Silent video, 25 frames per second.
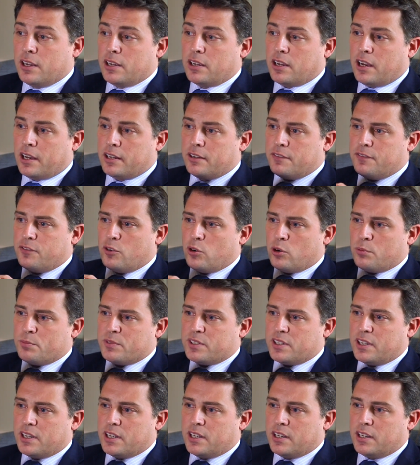kind of
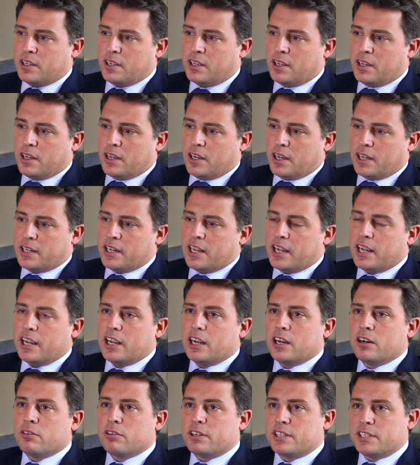forms an
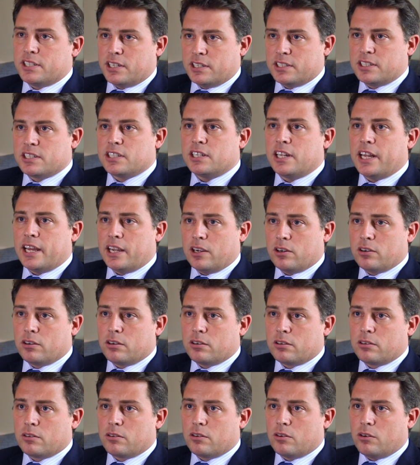irritant
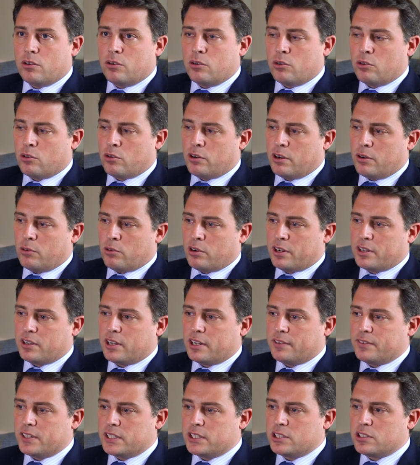layer or a
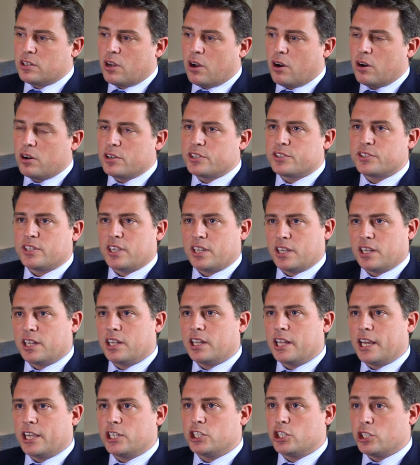kind of a toxic
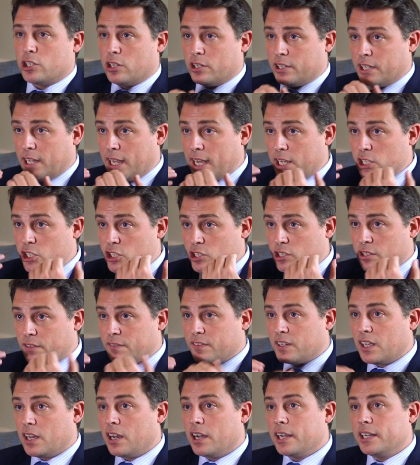collection on the edges
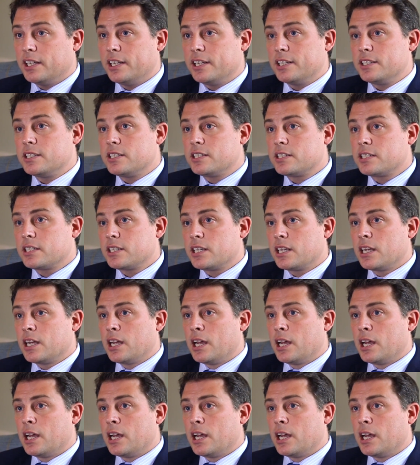of the eyelids.